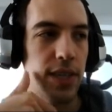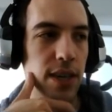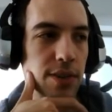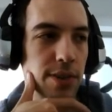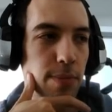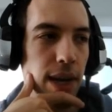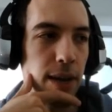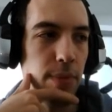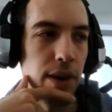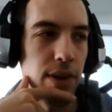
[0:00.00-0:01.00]
how to apply
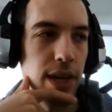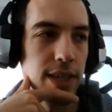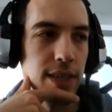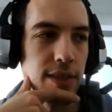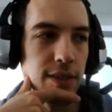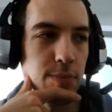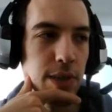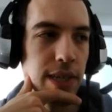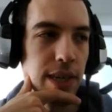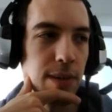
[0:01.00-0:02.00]
parallelizing to
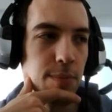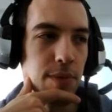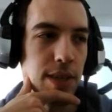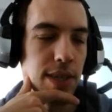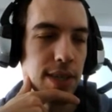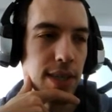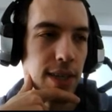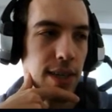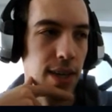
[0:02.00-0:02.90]
speed up processing.